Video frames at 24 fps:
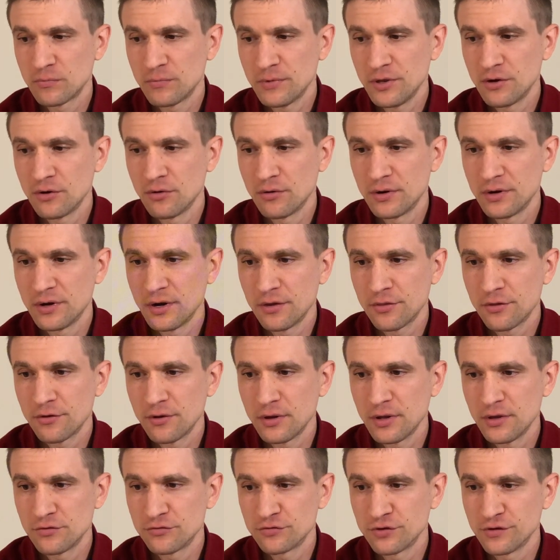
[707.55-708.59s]
another
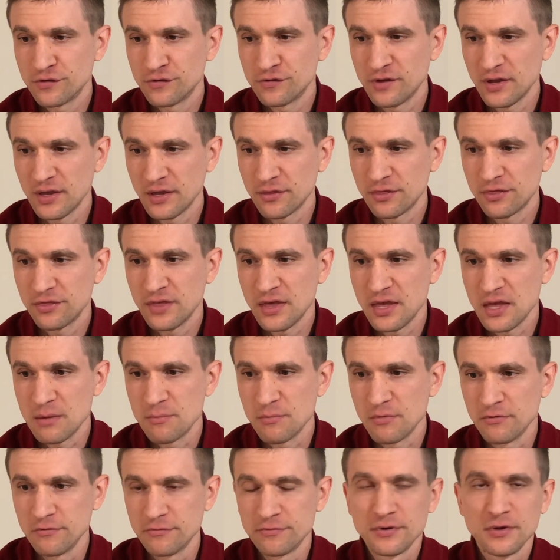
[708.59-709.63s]
interesting
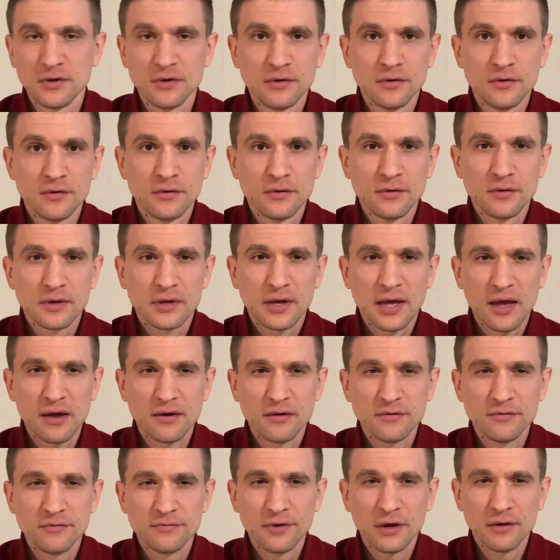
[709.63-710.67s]
theme of kind
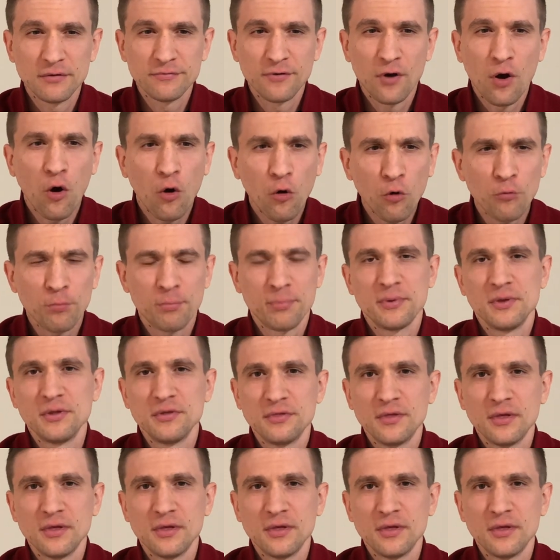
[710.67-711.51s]
of hope